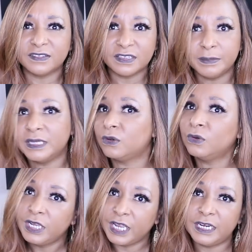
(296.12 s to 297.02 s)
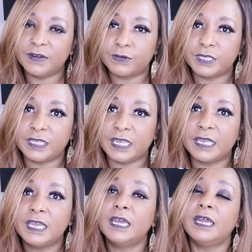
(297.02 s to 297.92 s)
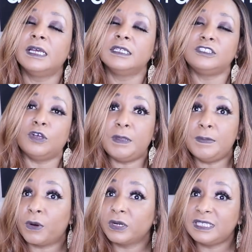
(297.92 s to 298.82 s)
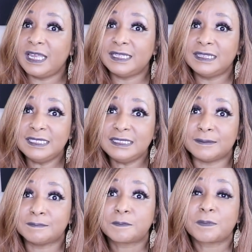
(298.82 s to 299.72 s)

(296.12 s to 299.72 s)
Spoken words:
in the middle and everything. So people are saying, listen,